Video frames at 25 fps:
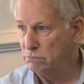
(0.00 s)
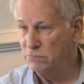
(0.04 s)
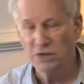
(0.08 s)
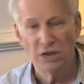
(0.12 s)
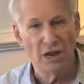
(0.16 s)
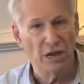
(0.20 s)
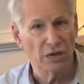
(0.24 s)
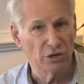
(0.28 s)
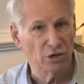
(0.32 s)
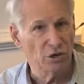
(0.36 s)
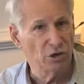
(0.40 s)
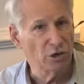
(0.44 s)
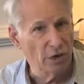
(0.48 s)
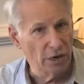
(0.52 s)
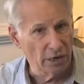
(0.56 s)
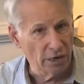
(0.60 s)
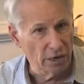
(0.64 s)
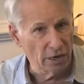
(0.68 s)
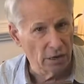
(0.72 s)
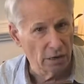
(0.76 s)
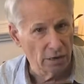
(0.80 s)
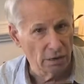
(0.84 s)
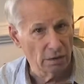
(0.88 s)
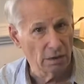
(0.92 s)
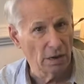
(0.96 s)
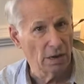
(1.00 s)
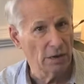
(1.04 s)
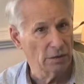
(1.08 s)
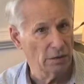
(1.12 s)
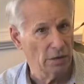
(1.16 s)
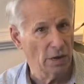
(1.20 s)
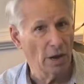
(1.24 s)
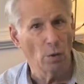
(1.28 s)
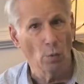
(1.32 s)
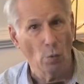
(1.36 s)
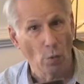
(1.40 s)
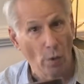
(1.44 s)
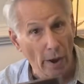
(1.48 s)
get sick and
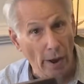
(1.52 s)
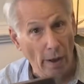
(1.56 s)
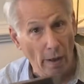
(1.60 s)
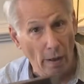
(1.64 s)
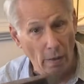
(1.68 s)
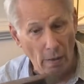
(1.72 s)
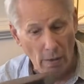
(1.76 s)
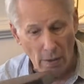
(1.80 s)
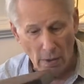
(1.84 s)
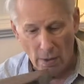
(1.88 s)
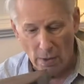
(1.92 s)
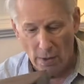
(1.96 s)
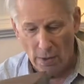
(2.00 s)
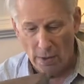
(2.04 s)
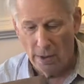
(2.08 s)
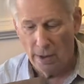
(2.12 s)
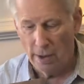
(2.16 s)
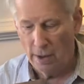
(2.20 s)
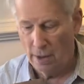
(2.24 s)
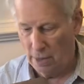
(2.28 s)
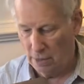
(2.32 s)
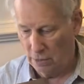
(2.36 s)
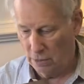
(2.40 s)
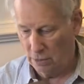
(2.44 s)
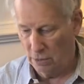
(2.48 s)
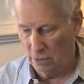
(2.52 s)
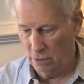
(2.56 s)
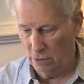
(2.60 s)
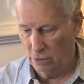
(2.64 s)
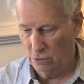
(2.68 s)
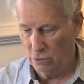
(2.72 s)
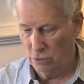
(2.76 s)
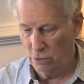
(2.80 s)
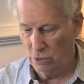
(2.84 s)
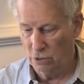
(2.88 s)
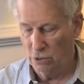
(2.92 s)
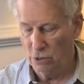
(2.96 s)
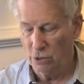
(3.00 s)
get well. And
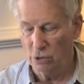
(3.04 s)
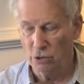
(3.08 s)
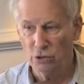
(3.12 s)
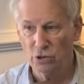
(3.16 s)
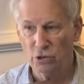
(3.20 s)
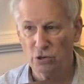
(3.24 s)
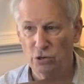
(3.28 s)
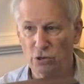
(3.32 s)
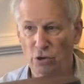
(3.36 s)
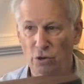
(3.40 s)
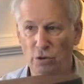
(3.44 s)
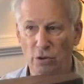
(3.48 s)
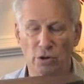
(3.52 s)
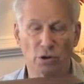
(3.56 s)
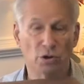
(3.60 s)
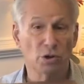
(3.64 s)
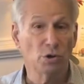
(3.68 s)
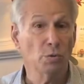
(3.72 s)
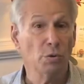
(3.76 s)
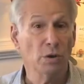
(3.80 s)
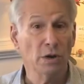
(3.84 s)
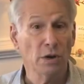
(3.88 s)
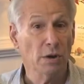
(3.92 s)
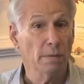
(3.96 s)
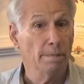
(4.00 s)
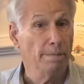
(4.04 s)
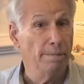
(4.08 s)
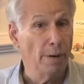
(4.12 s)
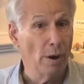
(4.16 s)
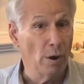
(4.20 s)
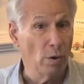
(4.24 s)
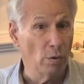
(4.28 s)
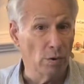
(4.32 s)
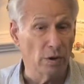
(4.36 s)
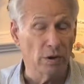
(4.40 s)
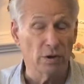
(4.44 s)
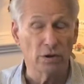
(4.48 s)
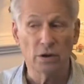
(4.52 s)
there's three
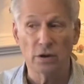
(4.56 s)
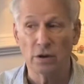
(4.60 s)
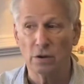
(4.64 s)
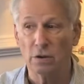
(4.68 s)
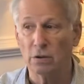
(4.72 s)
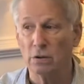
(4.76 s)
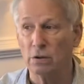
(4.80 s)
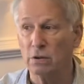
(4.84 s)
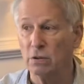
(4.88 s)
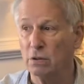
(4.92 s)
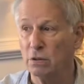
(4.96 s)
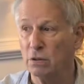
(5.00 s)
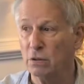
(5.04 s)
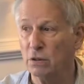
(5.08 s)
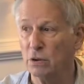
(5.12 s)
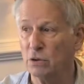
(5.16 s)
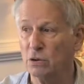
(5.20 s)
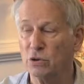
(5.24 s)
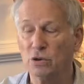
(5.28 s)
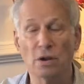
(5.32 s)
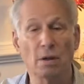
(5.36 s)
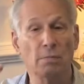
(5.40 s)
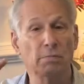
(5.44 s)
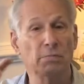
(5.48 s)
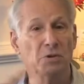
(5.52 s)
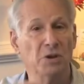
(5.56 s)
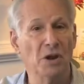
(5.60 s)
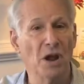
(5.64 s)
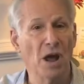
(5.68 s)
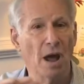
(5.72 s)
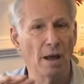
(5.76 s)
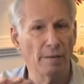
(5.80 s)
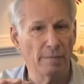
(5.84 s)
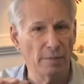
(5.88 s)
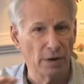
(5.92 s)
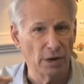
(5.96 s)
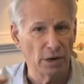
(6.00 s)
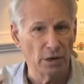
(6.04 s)
components, and there's some
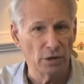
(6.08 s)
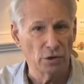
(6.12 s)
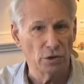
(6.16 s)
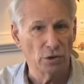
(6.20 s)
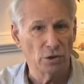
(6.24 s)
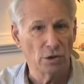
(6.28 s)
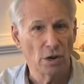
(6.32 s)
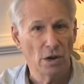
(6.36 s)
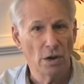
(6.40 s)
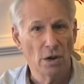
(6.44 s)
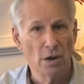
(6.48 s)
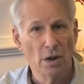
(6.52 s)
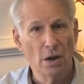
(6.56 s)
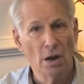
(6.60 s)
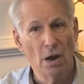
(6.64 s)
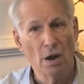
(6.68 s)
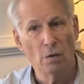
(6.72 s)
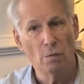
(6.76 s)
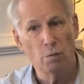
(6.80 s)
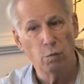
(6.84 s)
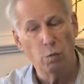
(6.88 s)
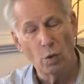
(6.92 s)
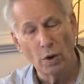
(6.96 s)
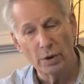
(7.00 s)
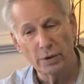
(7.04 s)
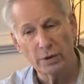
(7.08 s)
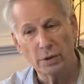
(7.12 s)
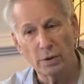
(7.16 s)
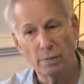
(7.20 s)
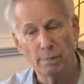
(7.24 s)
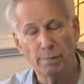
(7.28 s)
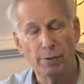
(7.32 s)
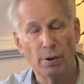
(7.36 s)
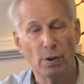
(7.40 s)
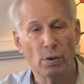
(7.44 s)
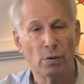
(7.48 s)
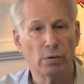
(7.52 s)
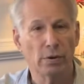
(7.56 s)
dominance of one
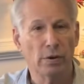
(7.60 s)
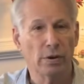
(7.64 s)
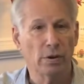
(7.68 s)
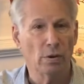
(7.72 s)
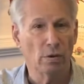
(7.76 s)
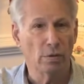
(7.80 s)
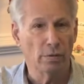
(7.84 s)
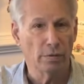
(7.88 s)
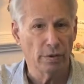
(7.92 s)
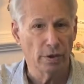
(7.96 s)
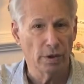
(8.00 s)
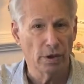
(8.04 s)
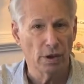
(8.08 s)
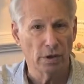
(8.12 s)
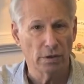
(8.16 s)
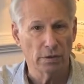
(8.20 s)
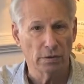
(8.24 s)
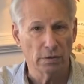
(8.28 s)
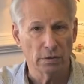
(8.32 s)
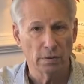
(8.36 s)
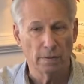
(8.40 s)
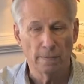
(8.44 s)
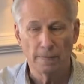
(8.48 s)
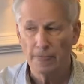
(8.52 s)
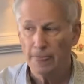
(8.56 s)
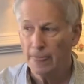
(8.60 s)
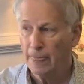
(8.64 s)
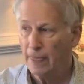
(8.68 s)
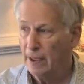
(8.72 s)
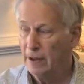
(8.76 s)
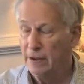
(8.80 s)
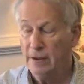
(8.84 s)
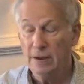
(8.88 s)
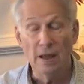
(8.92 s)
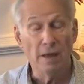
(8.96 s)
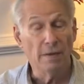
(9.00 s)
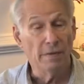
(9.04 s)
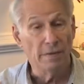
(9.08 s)
component or the other.
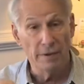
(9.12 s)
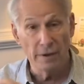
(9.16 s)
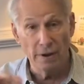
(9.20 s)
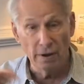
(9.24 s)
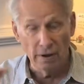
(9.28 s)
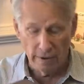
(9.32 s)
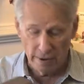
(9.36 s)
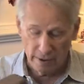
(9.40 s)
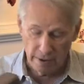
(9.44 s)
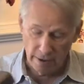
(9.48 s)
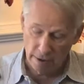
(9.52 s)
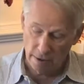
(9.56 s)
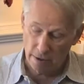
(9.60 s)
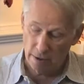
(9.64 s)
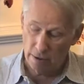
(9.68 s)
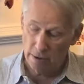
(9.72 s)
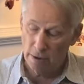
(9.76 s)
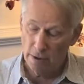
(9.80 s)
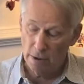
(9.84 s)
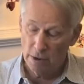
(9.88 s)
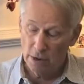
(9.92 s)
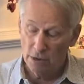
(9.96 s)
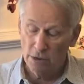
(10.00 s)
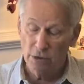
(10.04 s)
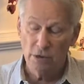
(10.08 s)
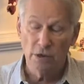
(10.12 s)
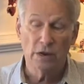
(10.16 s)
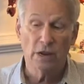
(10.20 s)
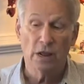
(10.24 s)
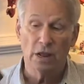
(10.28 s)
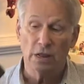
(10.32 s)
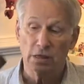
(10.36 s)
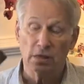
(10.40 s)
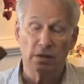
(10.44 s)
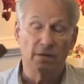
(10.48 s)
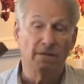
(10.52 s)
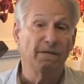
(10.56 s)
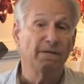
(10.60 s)
Now they're here to
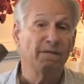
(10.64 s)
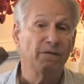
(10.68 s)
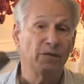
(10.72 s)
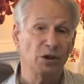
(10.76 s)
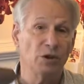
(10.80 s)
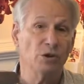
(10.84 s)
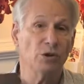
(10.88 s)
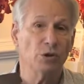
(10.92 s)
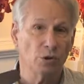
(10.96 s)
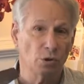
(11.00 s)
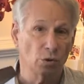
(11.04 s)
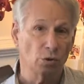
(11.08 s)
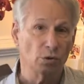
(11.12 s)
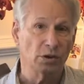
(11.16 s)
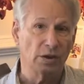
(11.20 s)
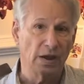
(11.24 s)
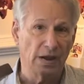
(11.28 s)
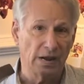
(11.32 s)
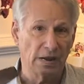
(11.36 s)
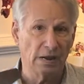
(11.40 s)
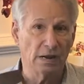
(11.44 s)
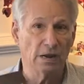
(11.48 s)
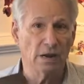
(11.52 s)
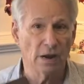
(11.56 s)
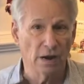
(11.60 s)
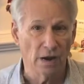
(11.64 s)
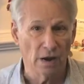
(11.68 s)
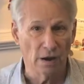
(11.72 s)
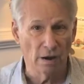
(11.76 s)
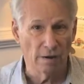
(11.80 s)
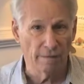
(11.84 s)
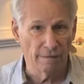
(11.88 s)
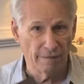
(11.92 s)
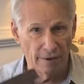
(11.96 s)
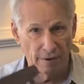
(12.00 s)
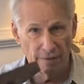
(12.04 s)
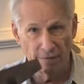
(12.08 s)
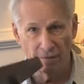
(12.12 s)
get the physical taken care
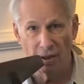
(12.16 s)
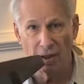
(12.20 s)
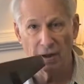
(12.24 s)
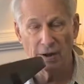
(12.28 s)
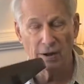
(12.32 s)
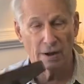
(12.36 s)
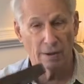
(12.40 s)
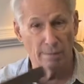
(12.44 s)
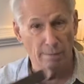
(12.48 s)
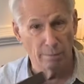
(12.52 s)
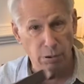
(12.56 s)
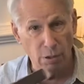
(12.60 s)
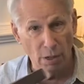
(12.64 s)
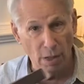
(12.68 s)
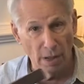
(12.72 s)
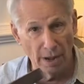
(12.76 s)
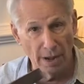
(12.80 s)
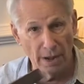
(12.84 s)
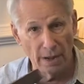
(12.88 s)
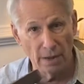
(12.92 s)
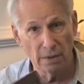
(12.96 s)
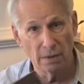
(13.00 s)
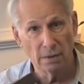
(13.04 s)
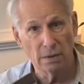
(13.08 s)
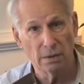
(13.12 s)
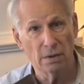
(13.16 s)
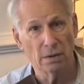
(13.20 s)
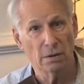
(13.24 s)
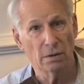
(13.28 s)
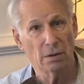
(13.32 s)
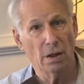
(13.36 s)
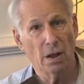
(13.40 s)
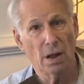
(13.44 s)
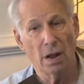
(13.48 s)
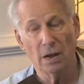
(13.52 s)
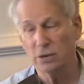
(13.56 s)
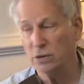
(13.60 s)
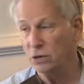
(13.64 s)
of. They've got a complaint, they're
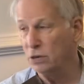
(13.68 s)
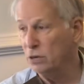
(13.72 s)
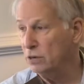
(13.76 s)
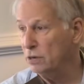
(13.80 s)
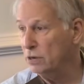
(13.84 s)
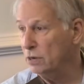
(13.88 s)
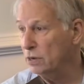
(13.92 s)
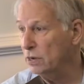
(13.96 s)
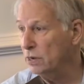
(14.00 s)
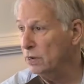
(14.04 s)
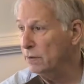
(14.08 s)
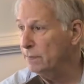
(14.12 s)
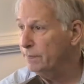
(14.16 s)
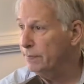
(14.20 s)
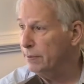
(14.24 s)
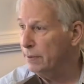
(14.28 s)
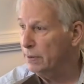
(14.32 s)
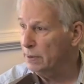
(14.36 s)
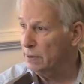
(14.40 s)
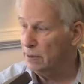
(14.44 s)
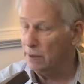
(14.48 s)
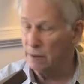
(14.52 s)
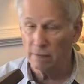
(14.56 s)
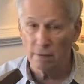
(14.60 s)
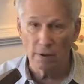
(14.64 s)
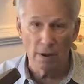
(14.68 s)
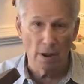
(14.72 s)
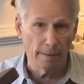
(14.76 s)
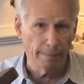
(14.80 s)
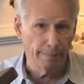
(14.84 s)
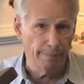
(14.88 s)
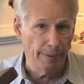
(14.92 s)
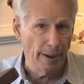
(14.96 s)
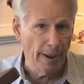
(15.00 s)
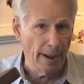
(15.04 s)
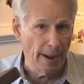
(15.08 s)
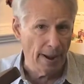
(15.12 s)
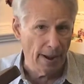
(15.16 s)
not sleeping, they've got
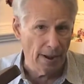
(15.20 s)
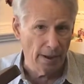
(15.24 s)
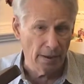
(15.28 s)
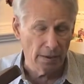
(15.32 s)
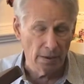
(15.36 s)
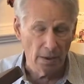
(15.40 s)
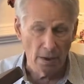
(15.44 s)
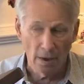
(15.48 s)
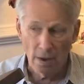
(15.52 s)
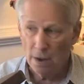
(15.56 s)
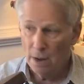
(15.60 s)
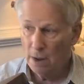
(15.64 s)
pain,